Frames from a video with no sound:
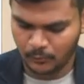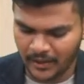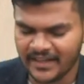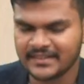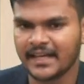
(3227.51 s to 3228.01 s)

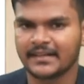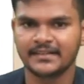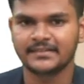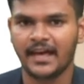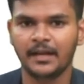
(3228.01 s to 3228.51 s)
Why exactly
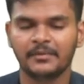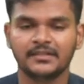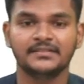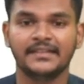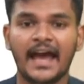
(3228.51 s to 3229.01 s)
is that?
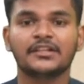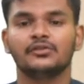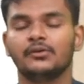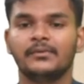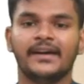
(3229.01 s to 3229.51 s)
Because the
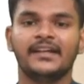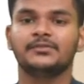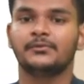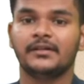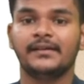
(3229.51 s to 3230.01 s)
actual overheads
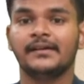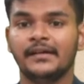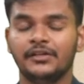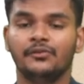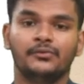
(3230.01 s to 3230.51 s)
were,
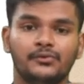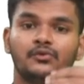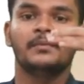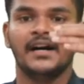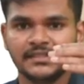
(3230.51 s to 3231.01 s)

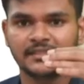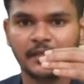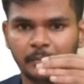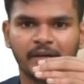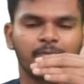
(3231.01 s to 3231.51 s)
too much,
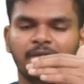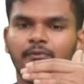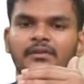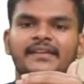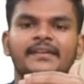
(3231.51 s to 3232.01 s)
but we've
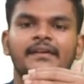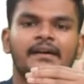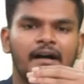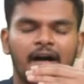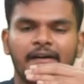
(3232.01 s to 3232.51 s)
only,
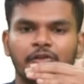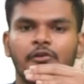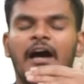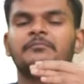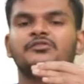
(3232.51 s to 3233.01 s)

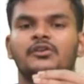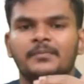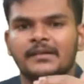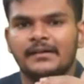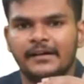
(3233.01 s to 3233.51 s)

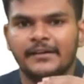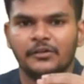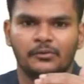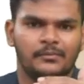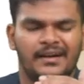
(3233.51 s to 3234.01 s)
absorbed, a
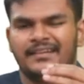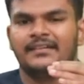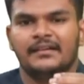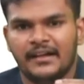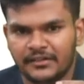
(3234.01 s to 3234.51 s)

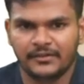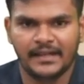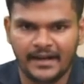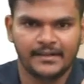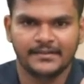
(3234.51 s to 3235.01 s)
little under
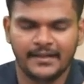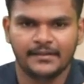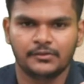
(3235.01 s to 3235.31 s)
that, isn't it?